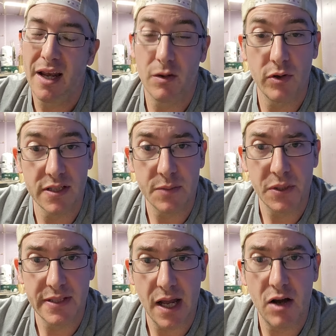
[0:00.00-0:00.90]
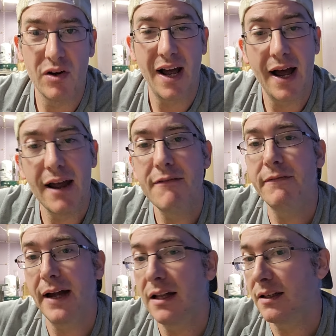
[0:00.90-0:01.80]
and what it spits out, I
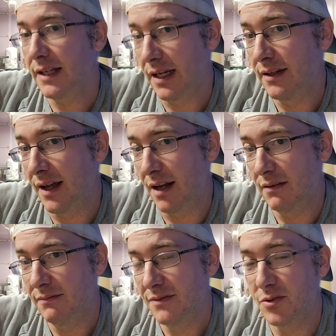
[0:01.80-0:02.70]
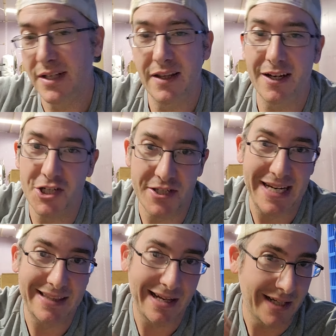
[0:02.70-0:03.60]
validate that. So it's not like I just
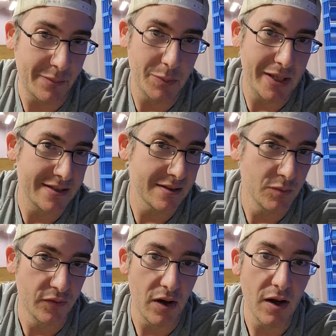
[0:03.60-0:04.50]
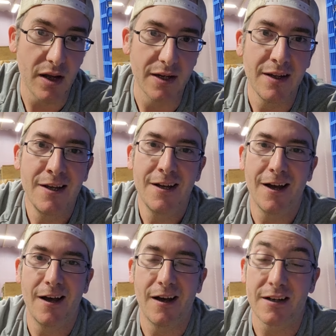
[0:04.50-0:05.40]
take that, copy, paste, and move on,
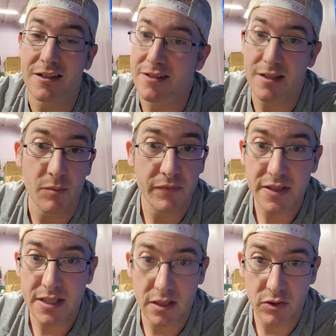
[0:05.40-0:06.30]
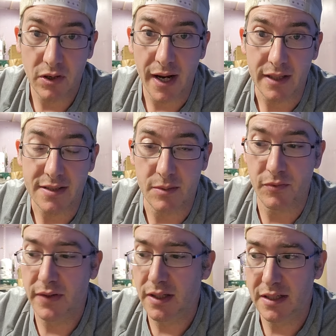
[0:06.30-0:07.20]
because some of it's incorrect. Some
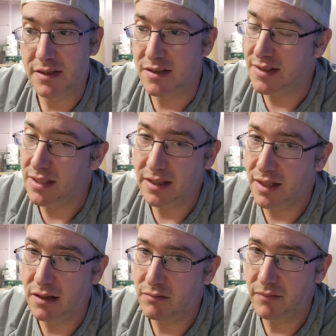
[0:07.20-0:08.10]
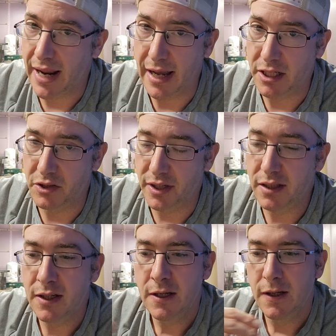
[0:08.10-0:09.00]
of it doesn't get
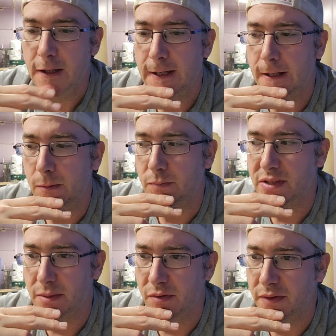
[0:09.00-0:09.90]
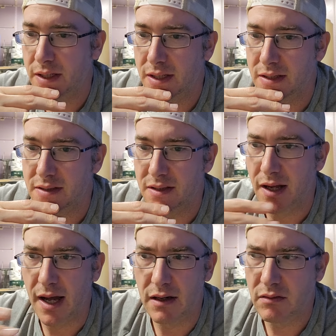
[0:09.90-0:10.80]
accurate. Some of it is
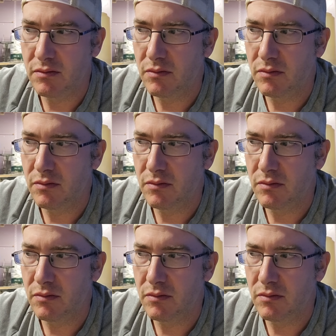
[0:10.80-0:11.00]
not,